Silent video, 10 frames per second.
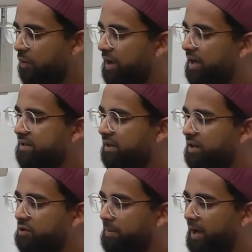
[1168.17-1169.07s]
We ask
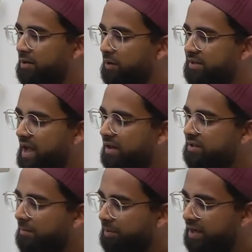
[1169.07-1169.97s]
Allah subhanahu wa
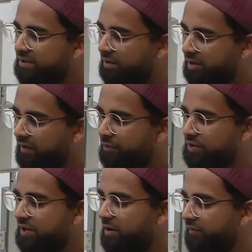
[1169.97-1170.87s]
ta'ala to bless our loved
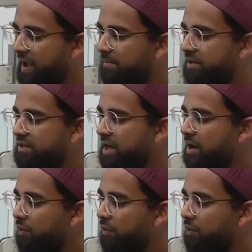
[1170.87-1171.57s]
ones and our families.